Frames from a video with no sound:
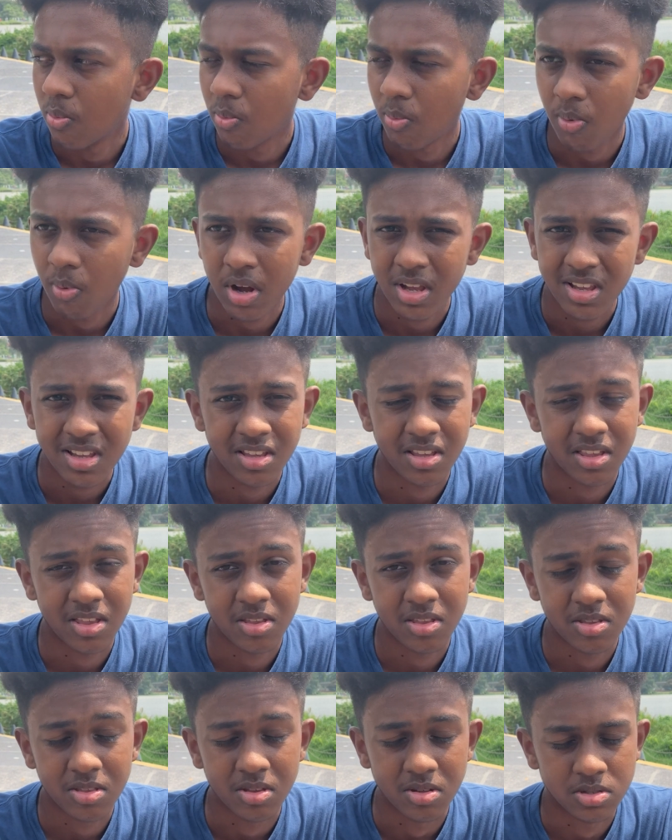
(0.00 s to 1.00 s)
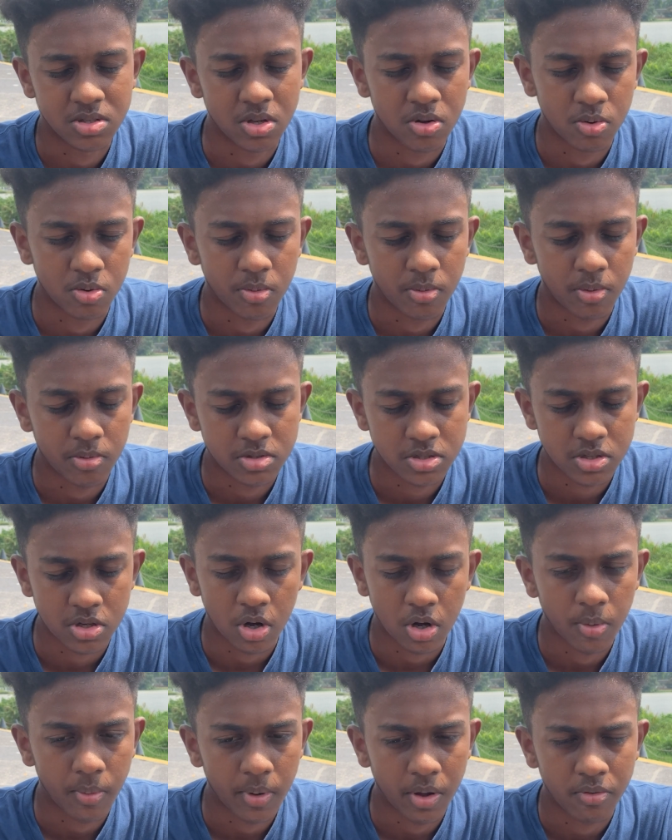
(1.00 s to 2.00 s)
want to
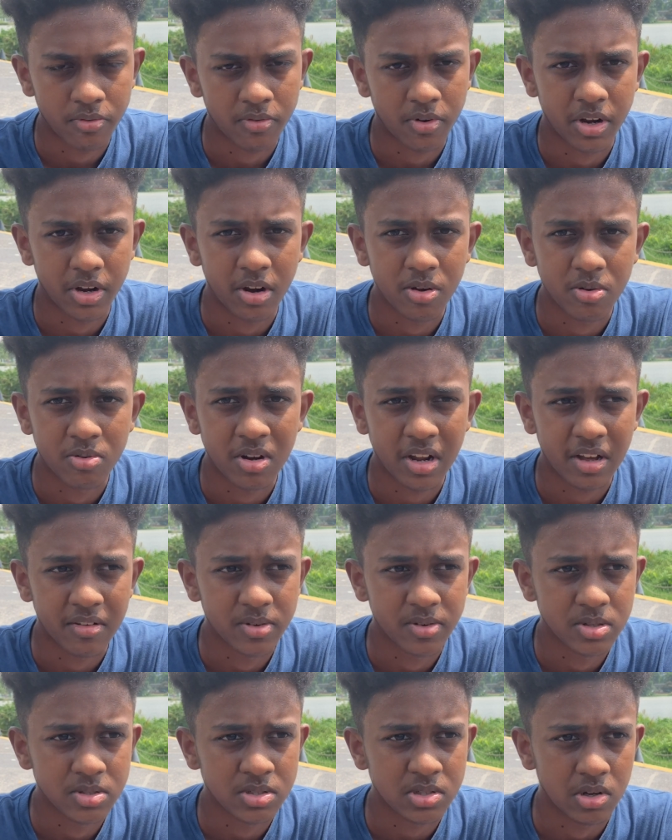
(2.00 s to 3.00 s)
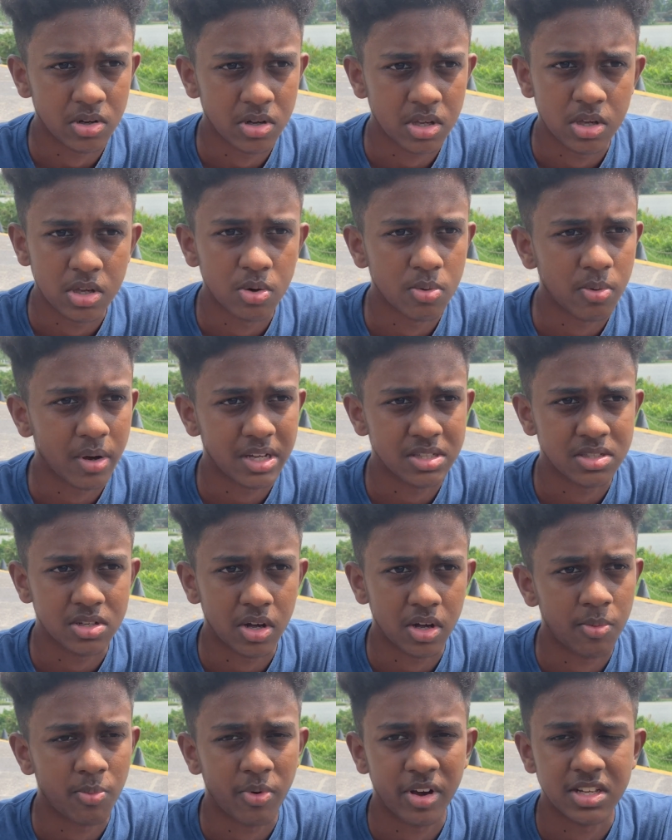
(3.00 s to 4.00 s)
score well for their O-levels or EOYs or
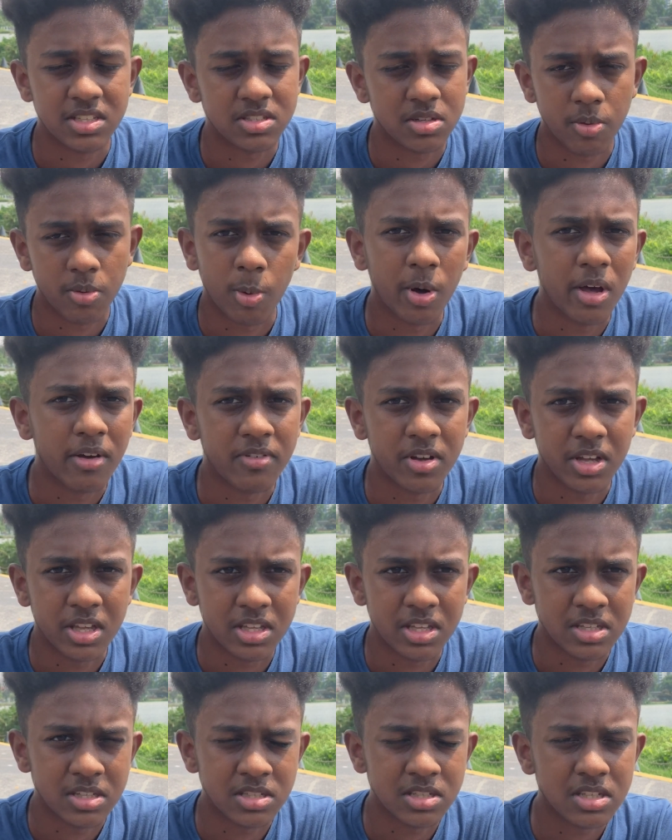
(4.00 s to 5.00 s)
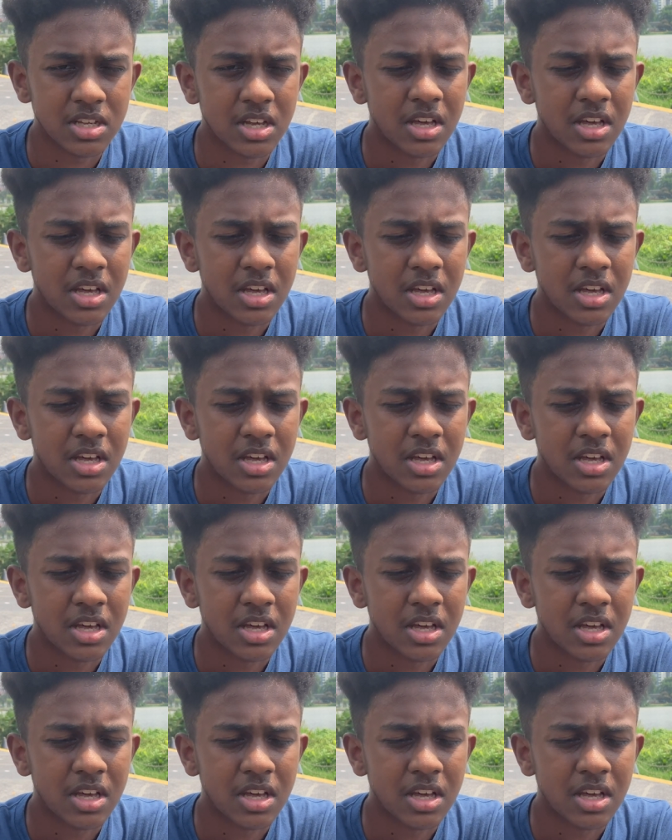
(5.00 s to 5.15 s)
MYs or whatever it is.